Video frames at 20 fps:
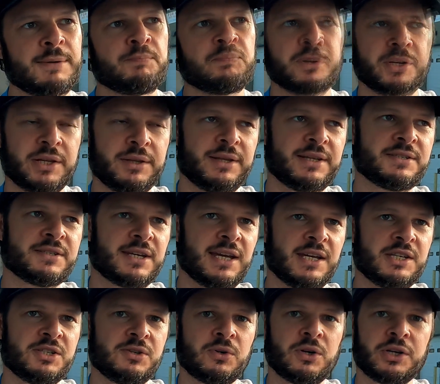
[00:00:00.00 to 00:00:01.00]
Uh, but in this
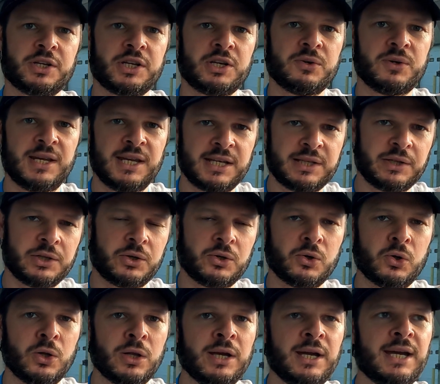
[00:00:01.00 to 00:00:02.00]
case, you've got a unique
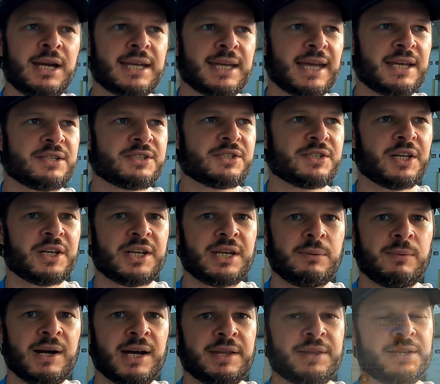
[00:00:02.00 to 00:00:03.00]
little case study
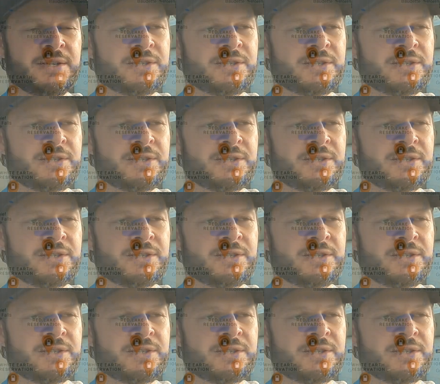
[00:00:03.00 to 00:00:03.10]
where